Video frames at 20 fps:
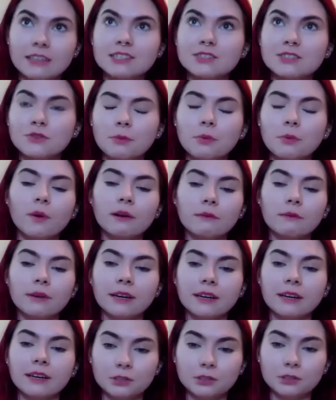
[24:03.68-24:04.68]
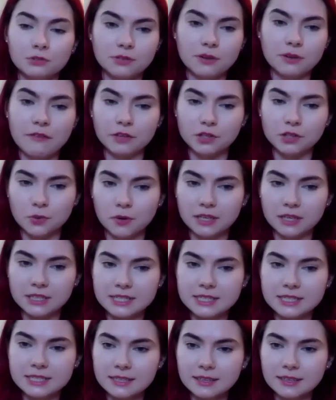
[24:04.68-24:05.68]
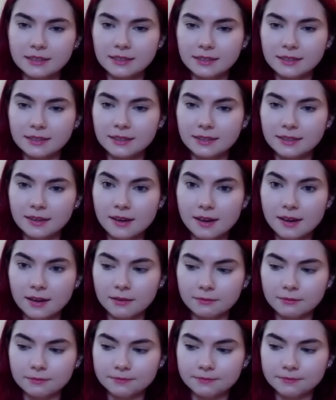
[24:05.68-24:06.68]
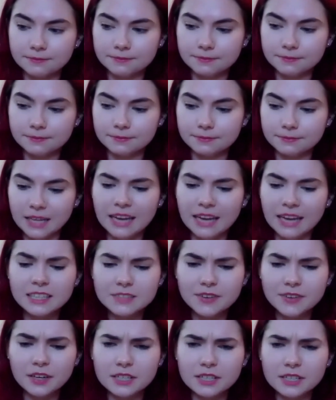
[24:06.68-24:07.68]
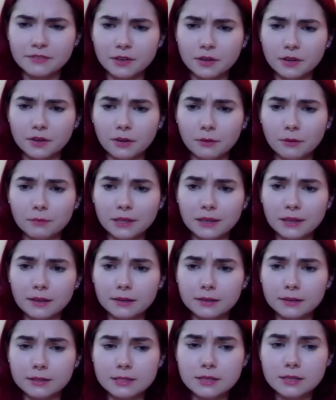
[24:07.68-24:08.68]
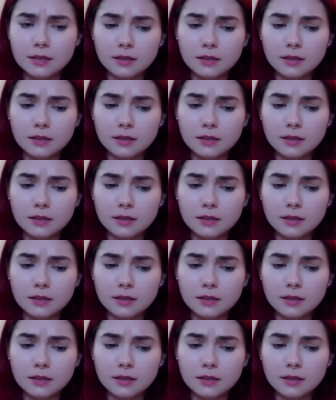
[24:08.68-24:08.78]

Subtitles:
to a point where you do have a choice. And it's very difficult because